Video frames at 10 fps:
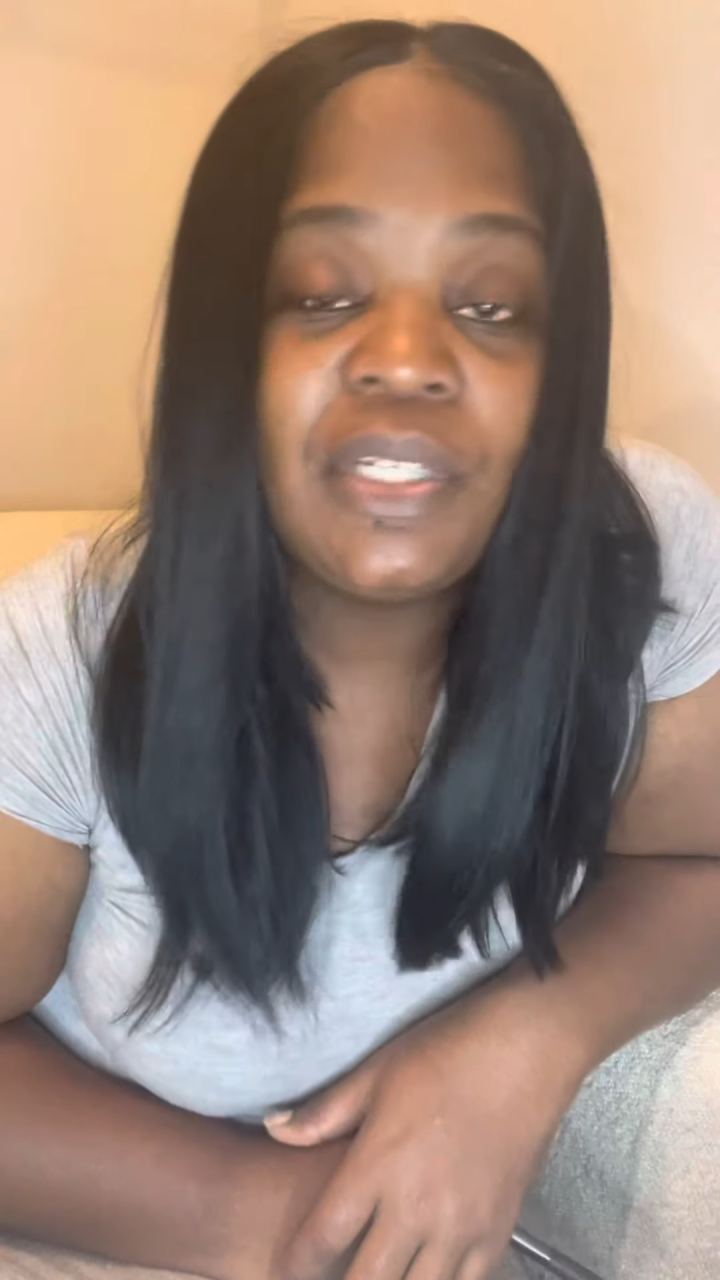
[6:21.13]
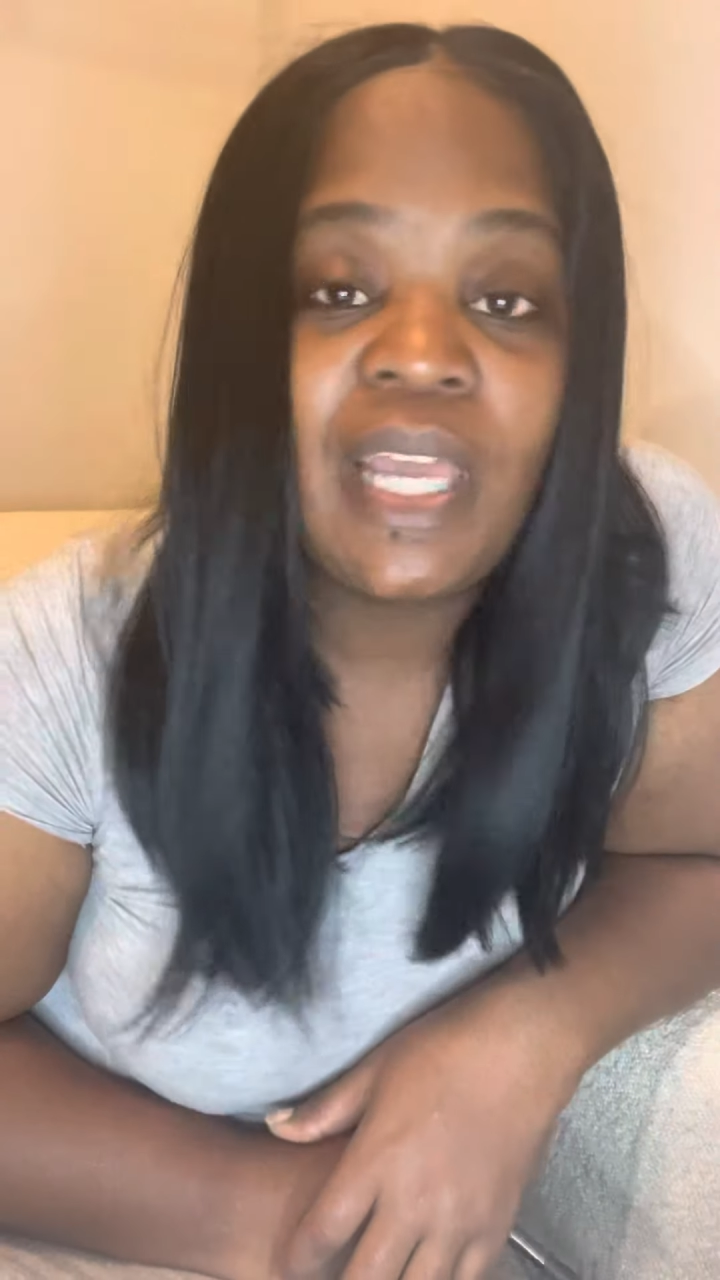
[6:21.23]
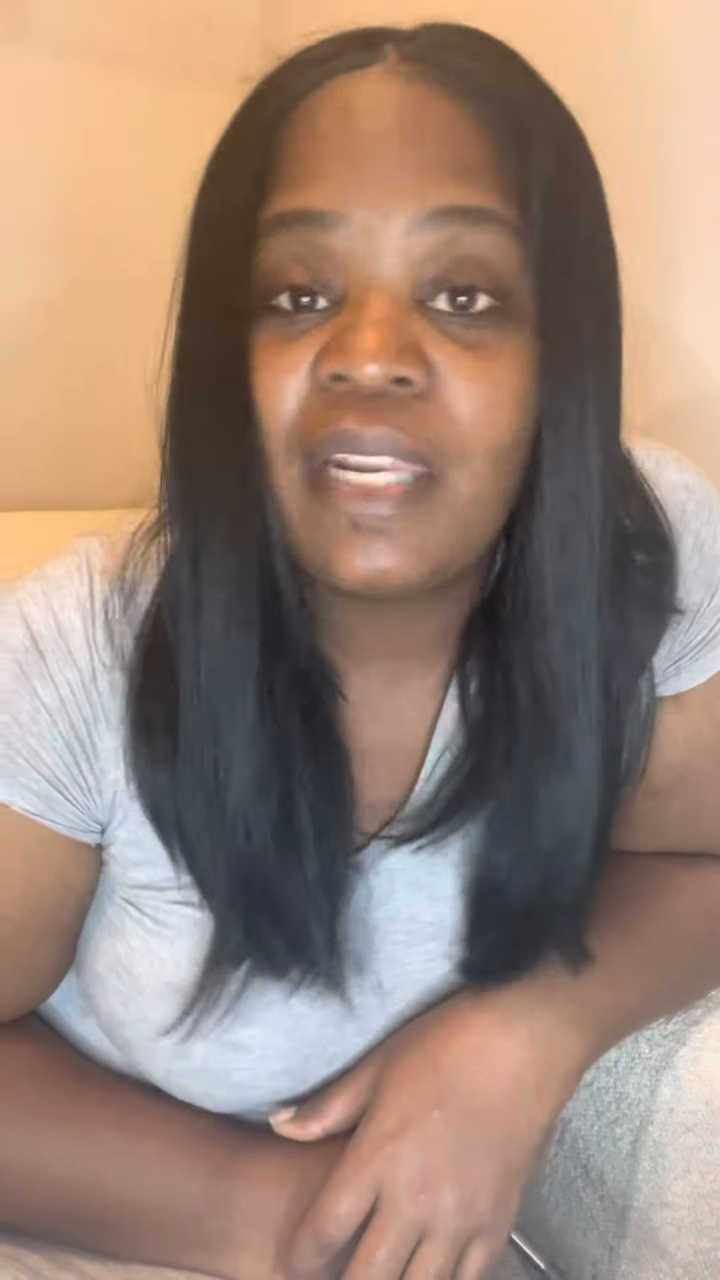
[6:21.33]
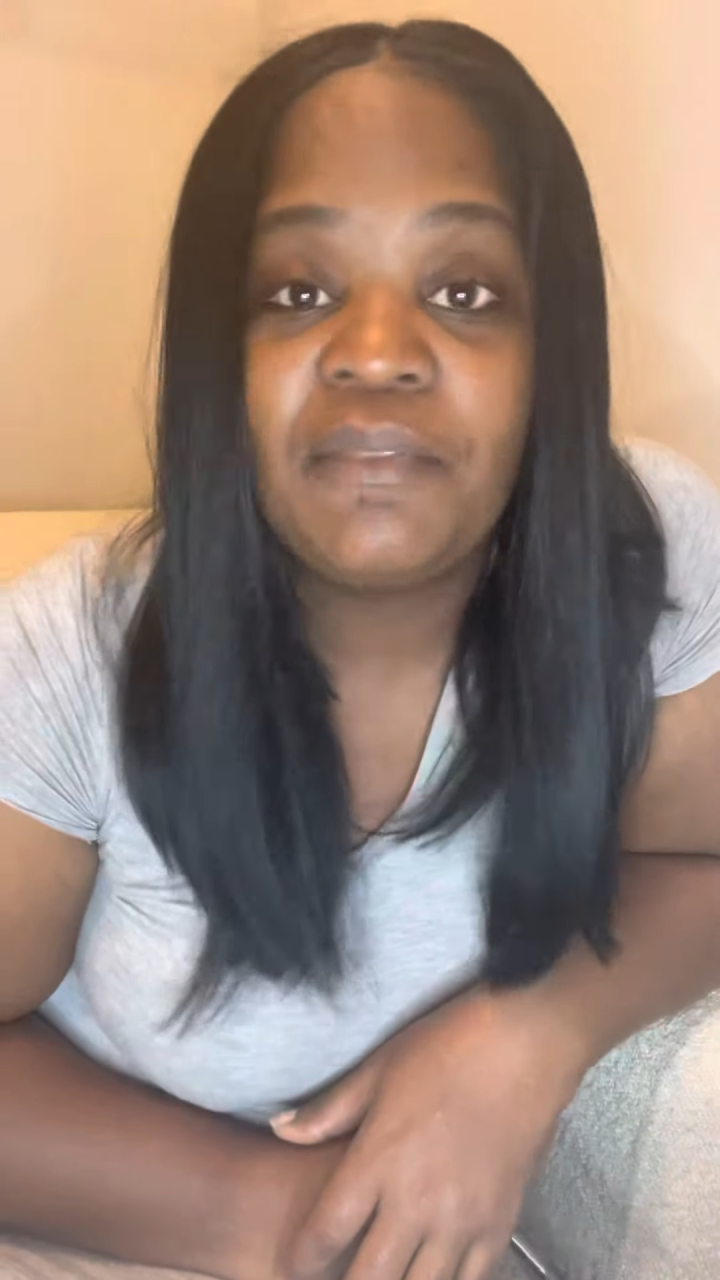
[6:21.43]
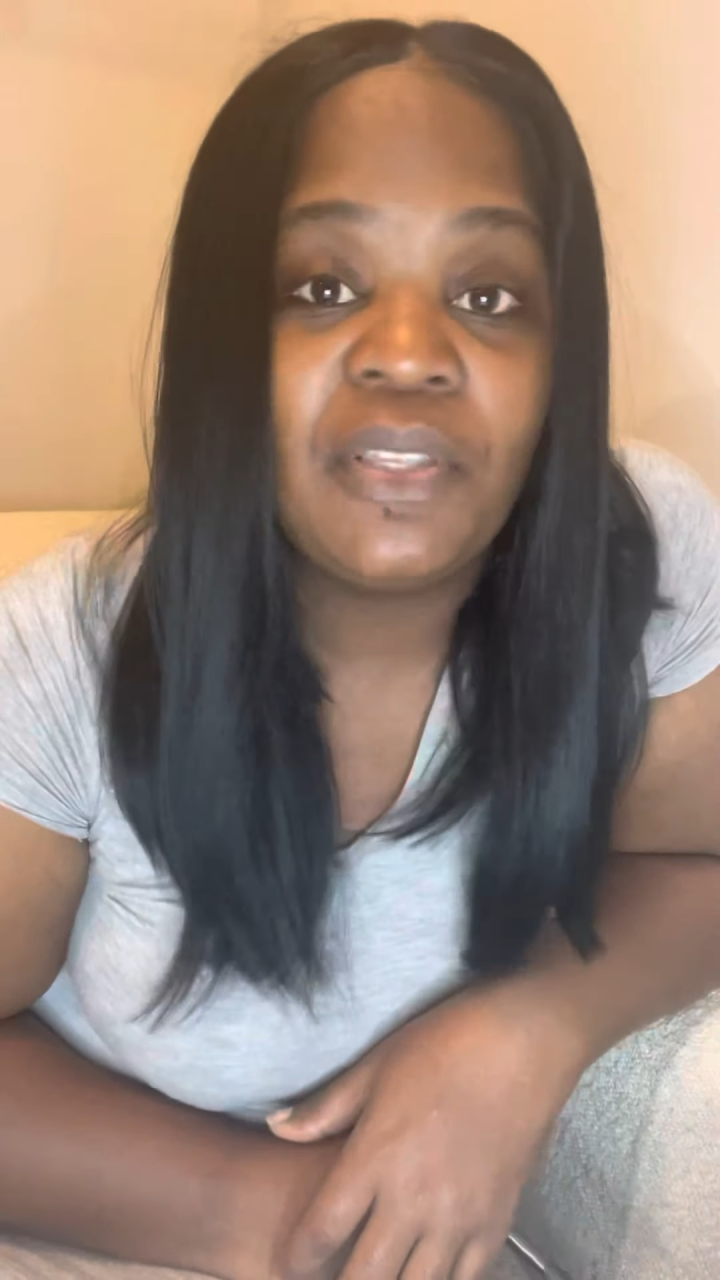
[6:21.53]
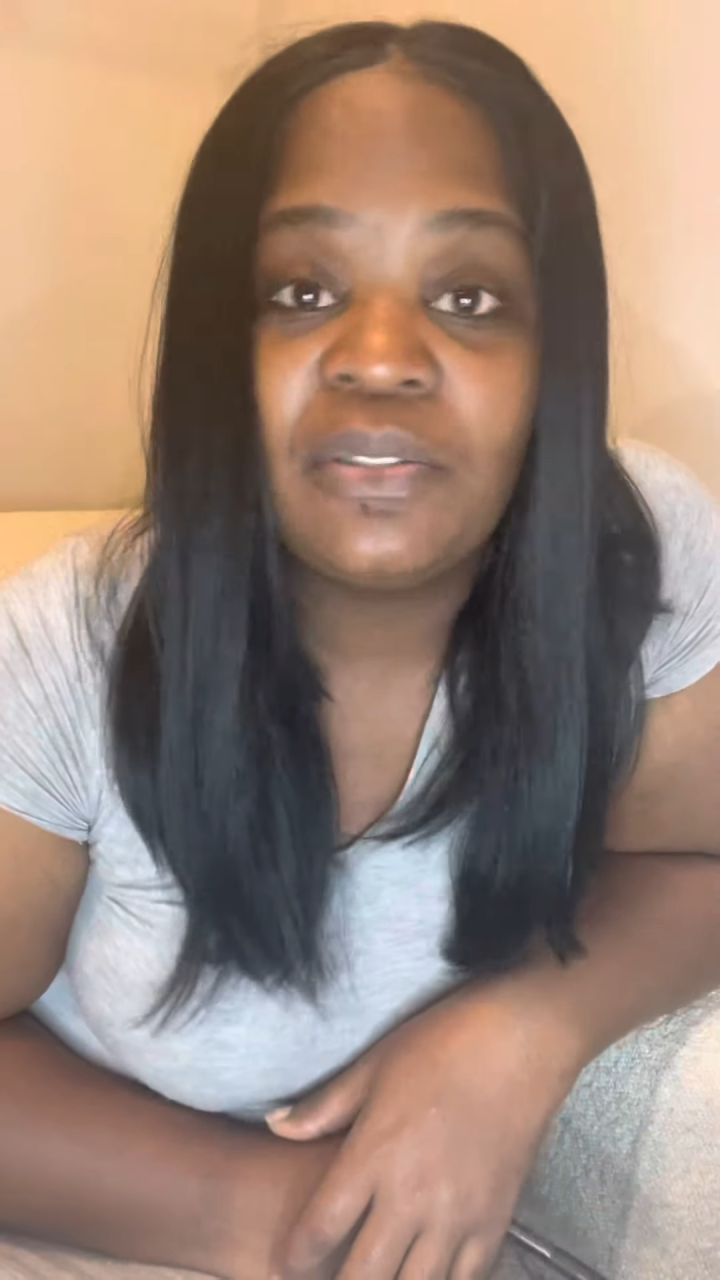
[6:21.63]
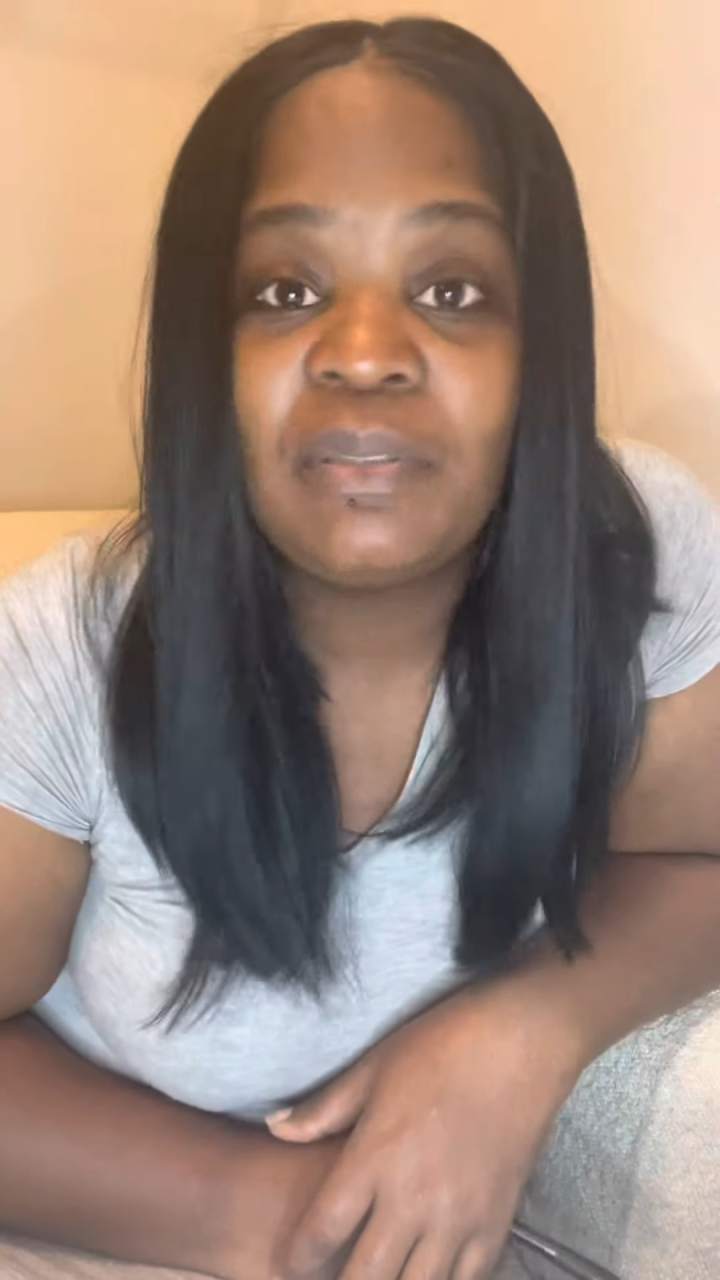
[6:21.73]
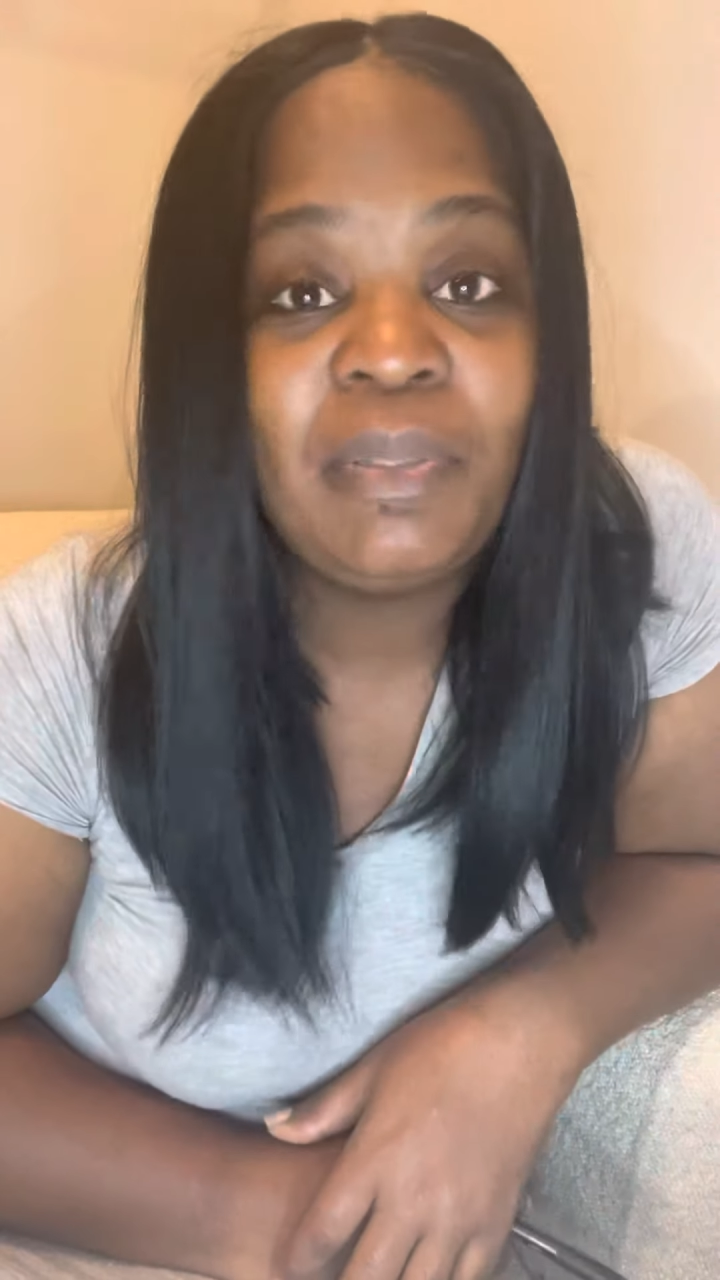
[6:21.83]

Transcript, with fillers: not of those